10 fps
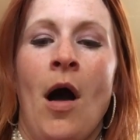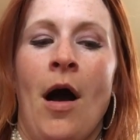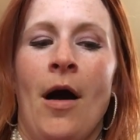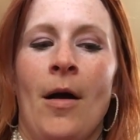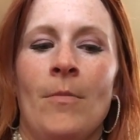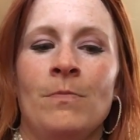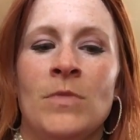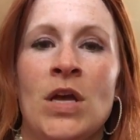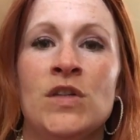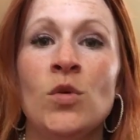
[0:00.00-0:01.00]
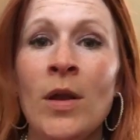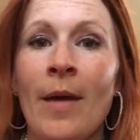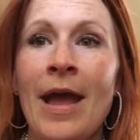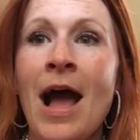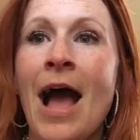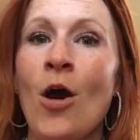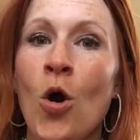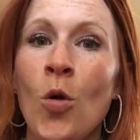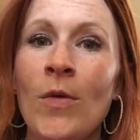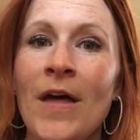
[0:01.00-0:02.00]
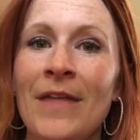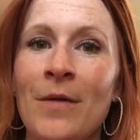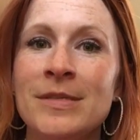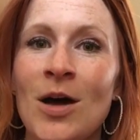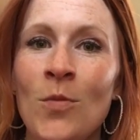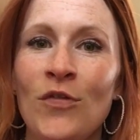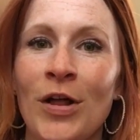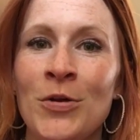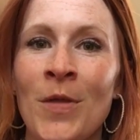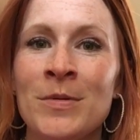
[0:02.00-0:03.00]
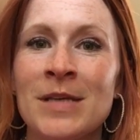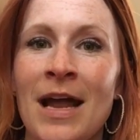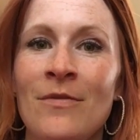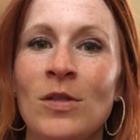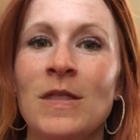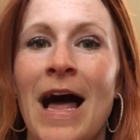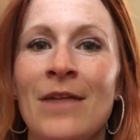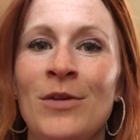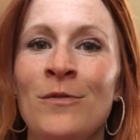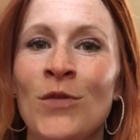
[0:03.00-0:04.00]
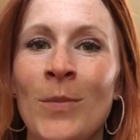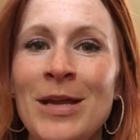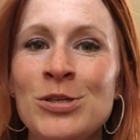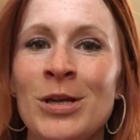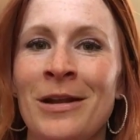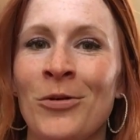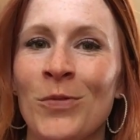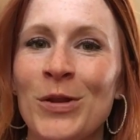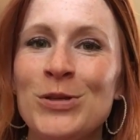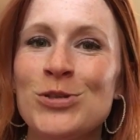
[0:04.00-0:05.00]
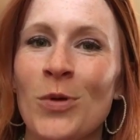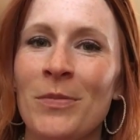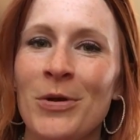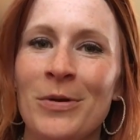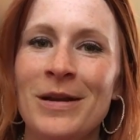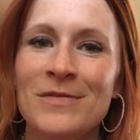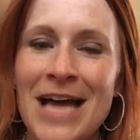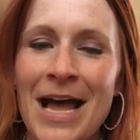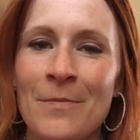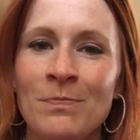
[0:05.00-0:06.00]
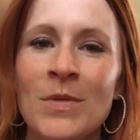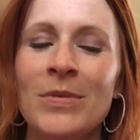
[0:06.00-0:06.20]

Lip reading: So anyway, I hope that was helpful. I know that was kind of a lot of information in a really short period of time.